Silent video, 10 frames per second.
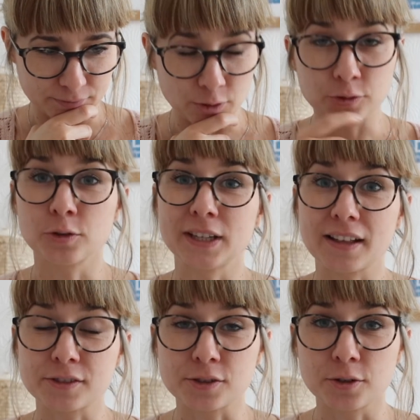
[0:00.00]
local
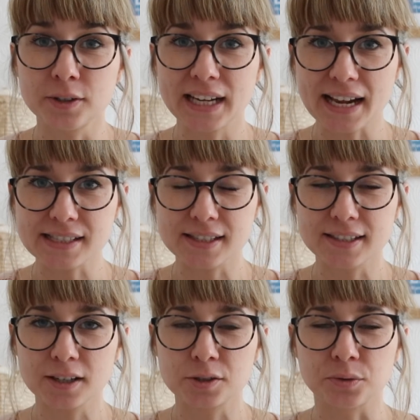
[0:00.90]
yarn store in
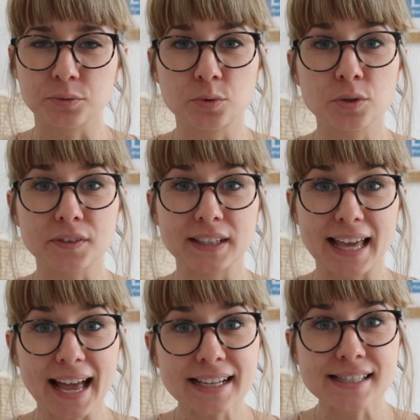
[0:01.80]
Exeter called Wool on the
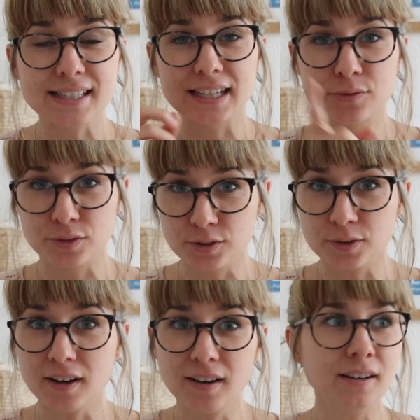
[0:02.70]
X. If you
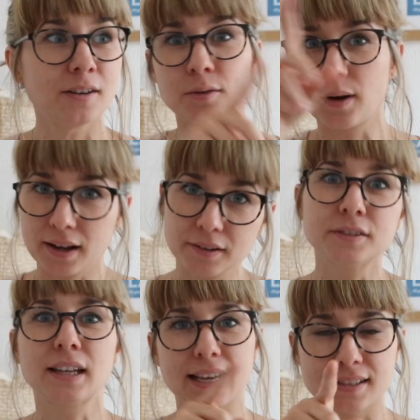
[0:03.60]
are
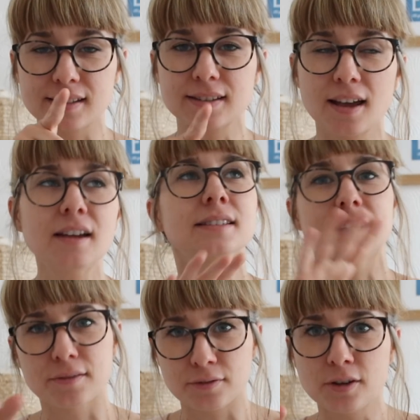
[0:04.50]
around Exeter,
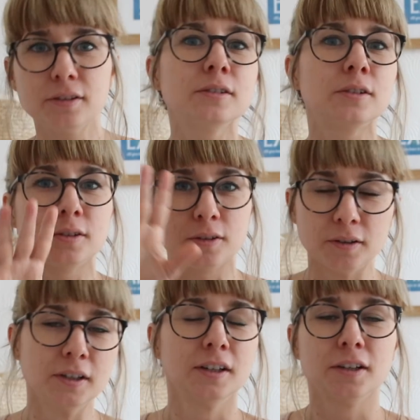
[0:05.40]
Devon or
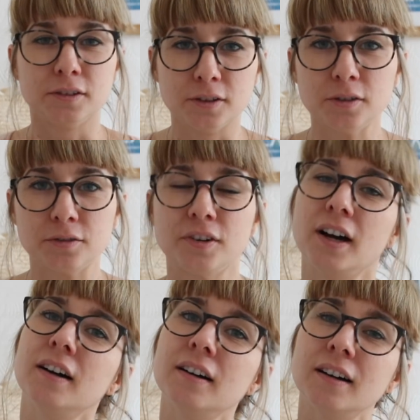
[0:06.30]
not
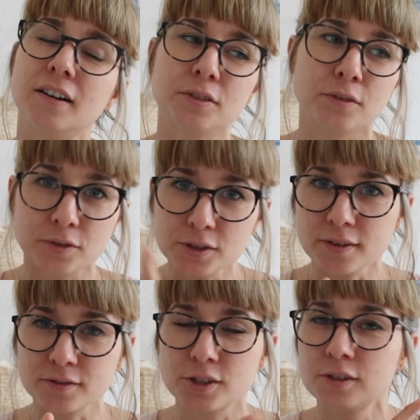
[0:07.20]
far. On the 1st
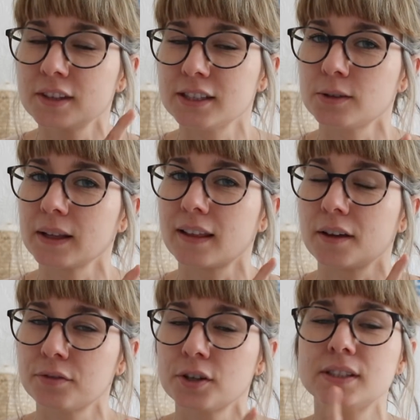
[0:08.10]
of June, they're doing their
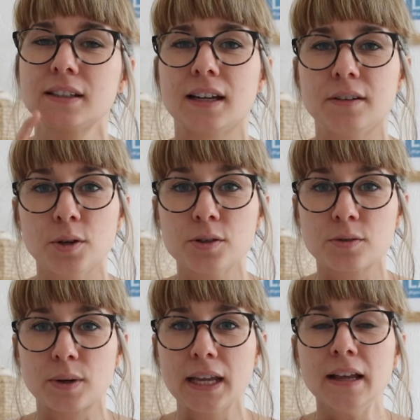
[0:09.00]
3rd year
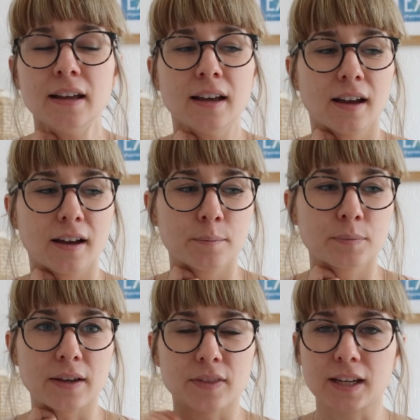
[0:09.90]
anniversary, and
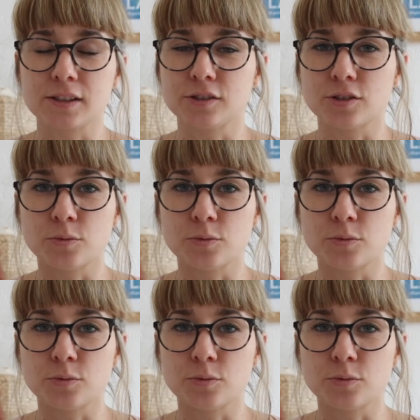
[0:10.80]
they're going to do